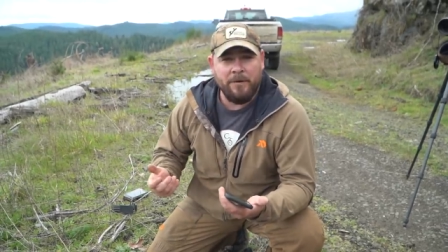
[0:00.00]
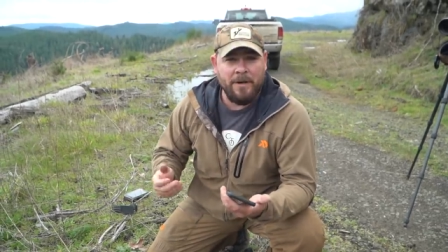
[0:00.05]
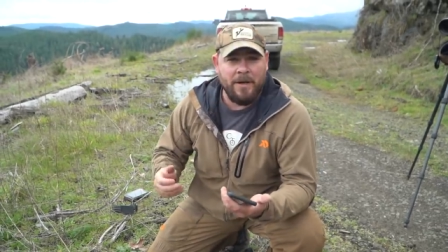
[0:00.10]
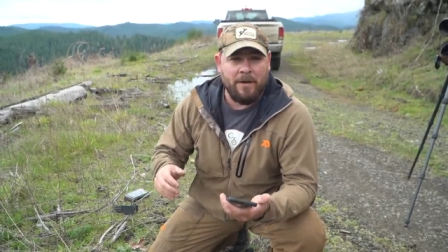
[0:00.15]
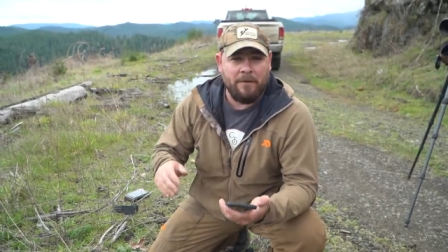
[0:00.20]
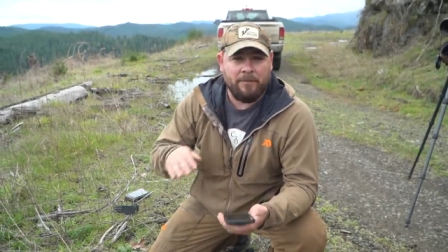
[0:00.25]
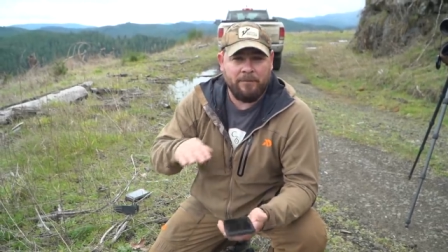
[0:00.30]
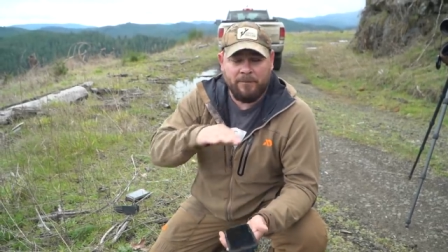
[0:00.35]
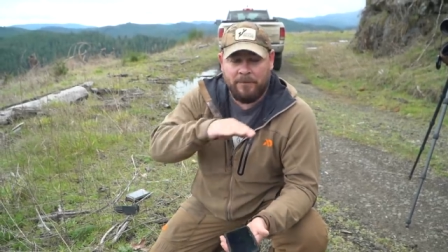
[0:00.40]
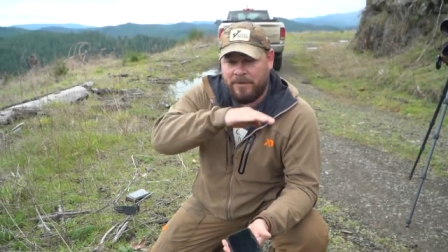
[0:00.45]
do
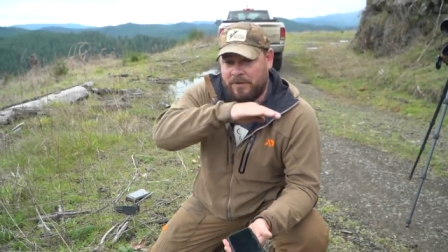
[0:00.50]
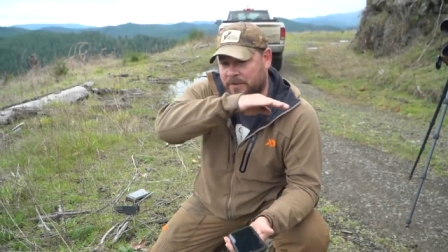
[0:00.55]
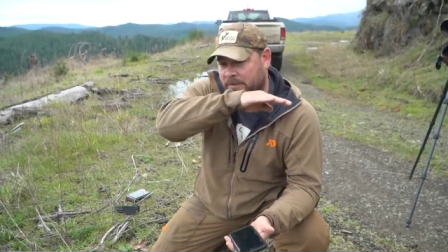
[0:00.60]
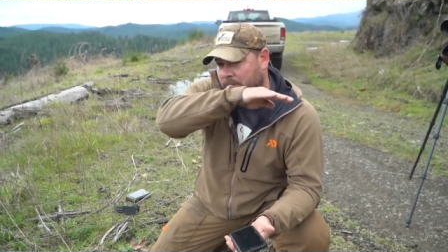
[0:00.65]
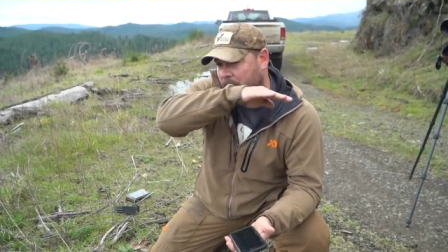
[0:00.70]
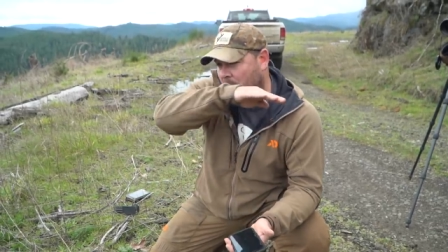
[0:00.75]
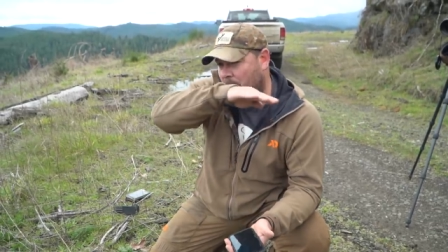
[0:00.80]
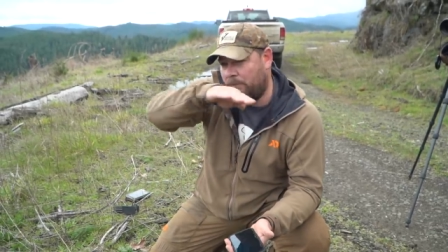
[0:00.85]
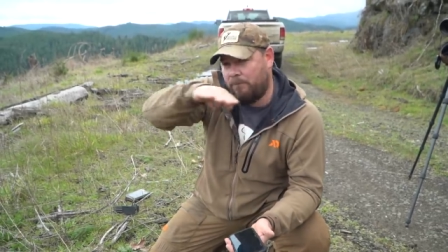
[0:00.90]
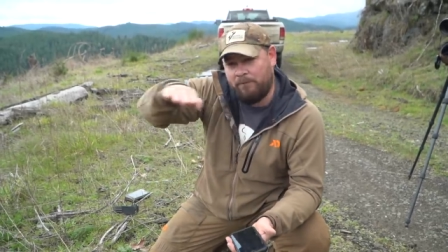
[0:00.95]
now.
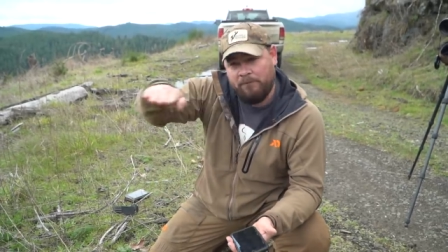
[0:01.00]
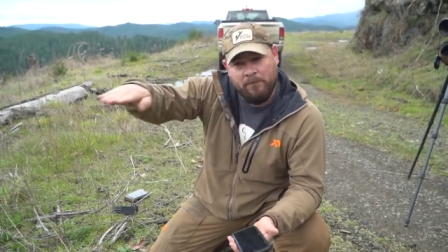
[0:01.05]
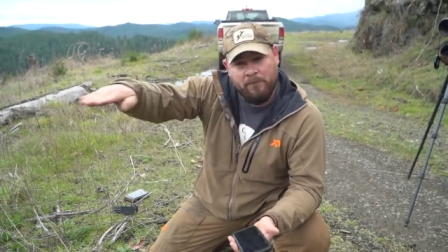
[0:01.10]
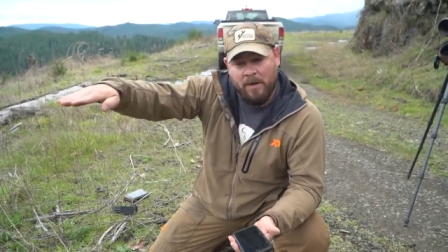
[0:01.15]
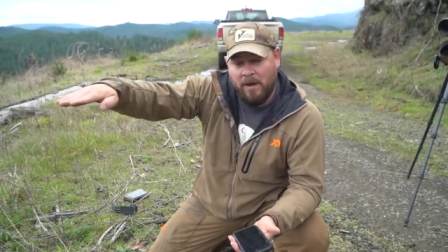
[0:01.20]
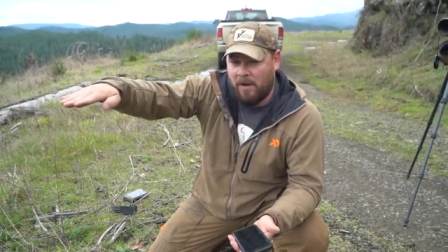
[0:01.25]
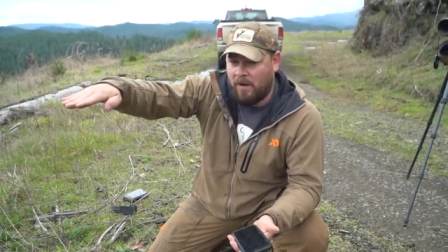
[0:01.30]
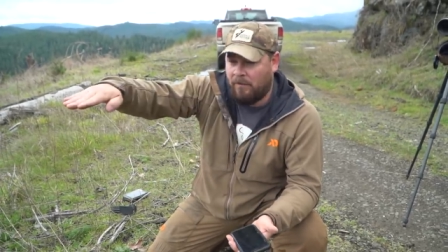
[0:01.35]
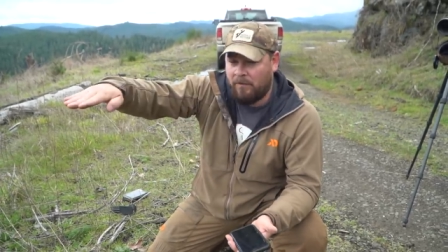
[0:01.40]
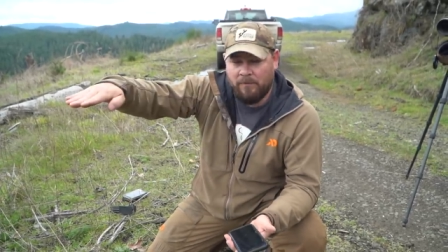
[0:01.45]
Just
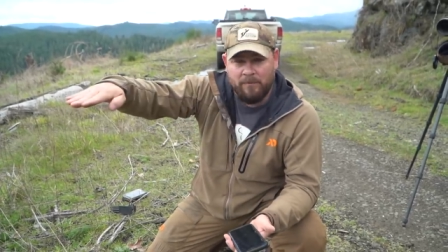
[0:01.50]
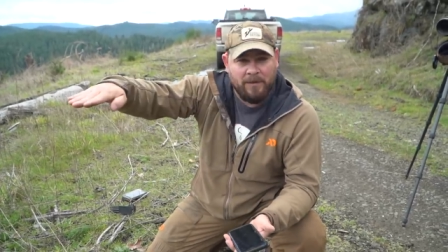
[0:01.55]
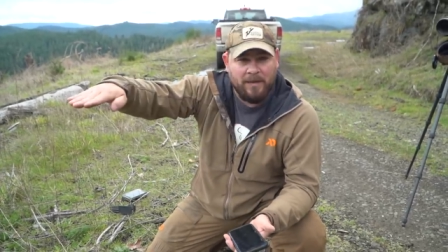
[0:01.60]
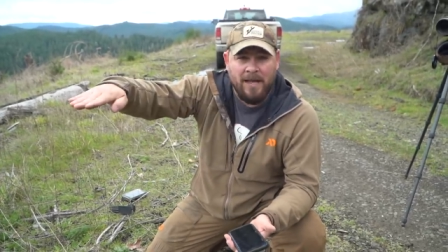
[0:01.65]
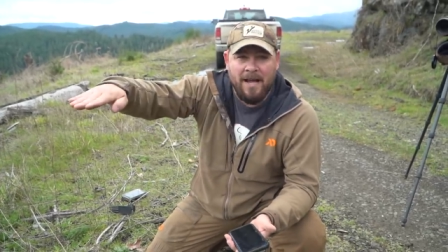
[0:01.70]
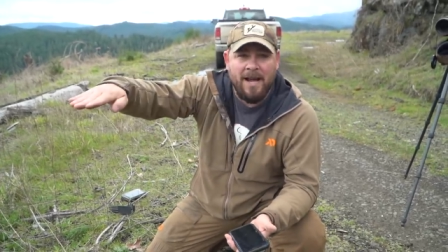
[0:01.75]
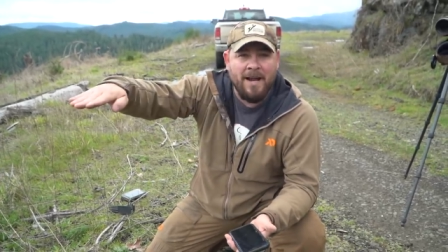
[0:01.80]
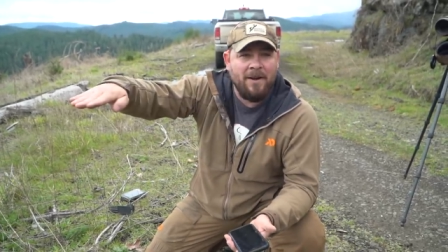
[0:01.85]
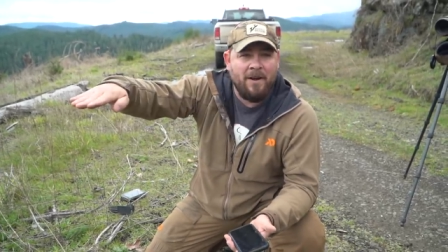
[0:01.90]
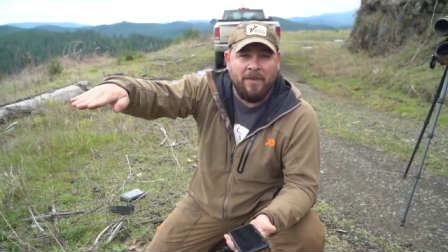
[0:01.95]

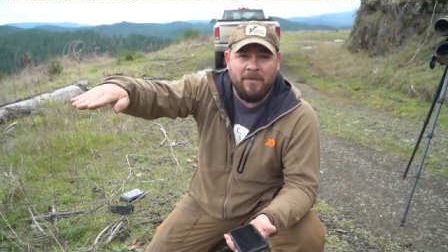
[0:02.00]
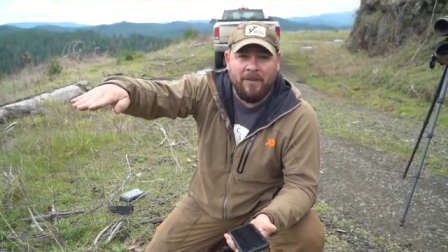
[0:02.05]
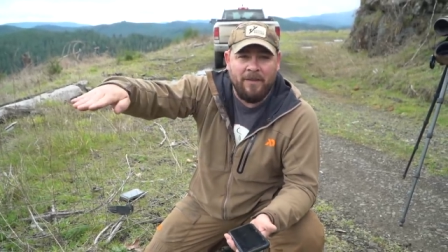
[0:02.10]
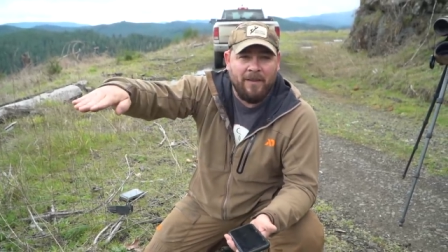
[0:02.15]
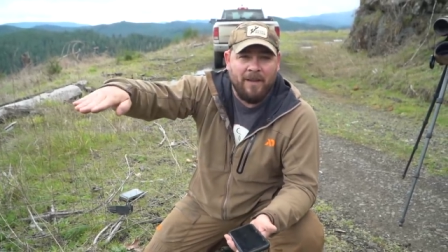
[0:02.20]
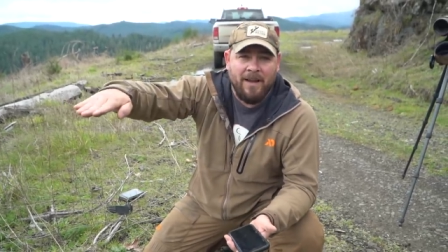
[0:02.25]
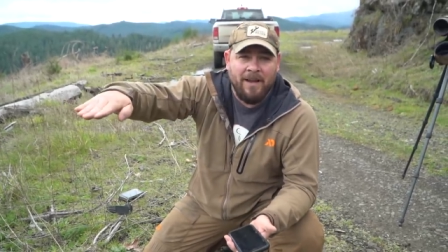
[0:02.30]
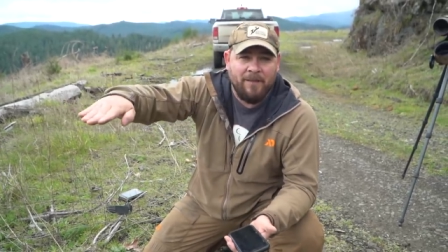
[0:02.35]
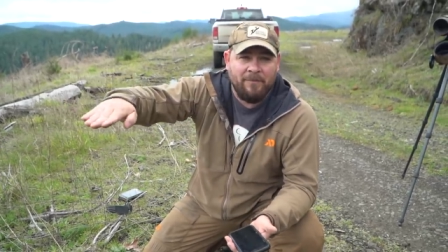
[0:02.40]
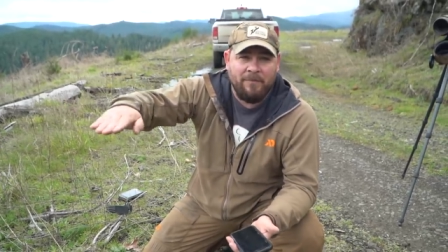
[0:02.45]
line on the
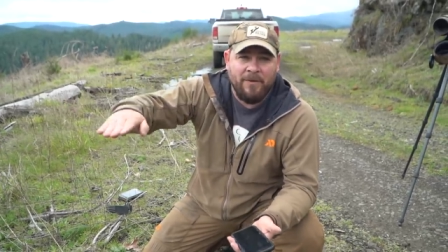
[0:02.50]
line.